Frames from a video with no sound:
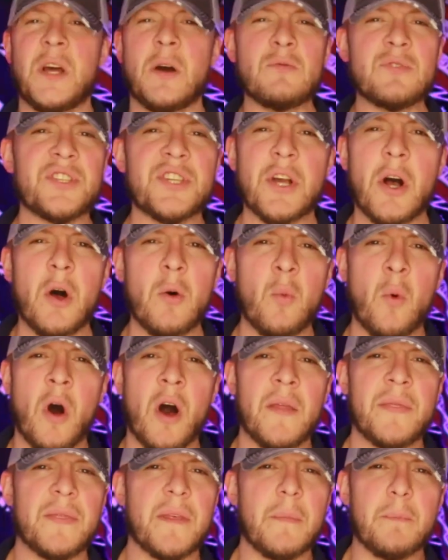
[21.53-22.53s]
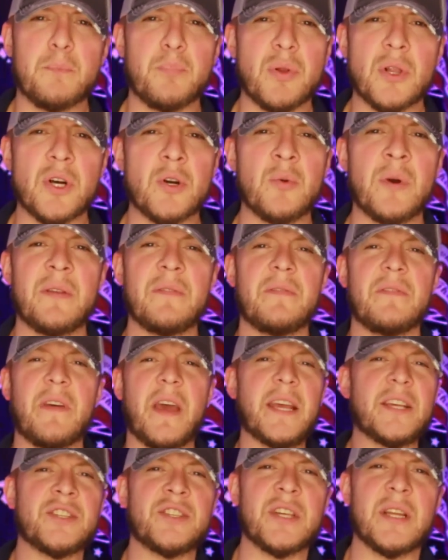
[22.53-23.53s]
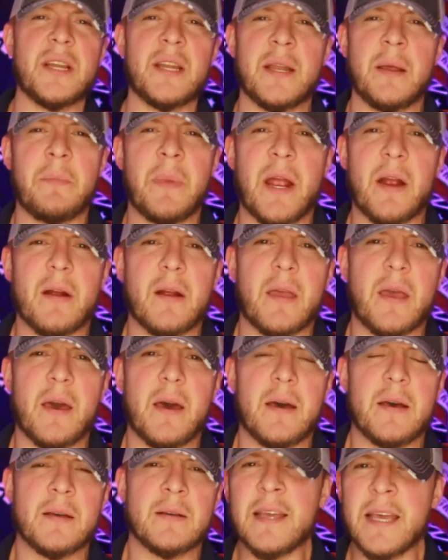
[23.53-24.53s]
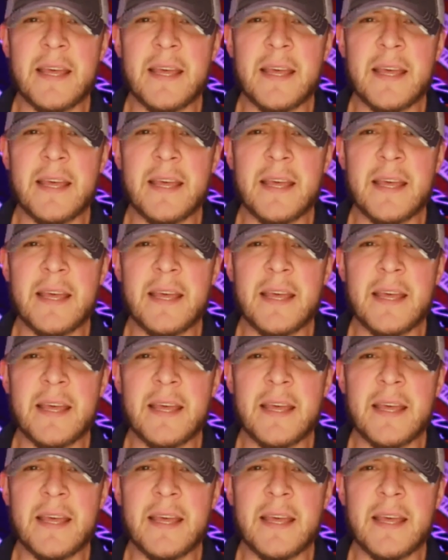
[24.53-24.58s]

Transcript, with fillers: Don't y'all want the blue invasion in America?